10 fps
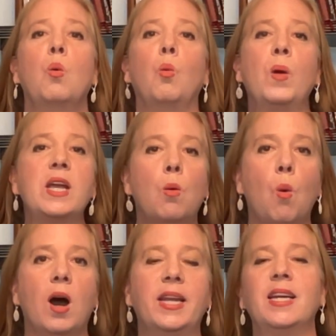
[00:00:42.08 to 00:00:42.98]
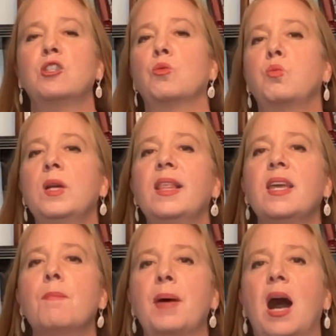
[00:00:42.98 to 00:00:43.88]
week one is really
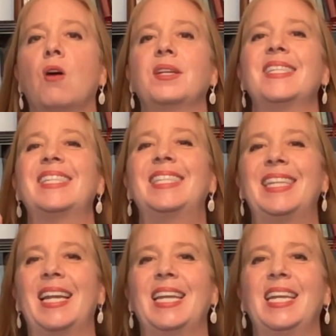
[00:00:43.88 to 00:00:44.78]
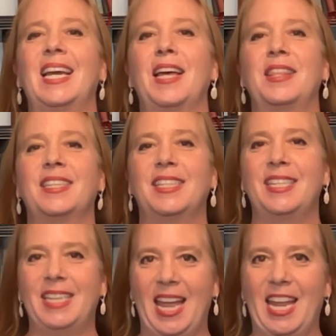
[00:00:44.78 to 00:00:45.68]
about setting the
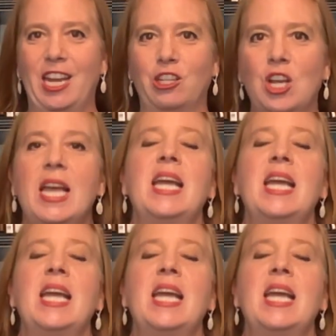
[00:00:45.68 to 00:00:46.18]
stage.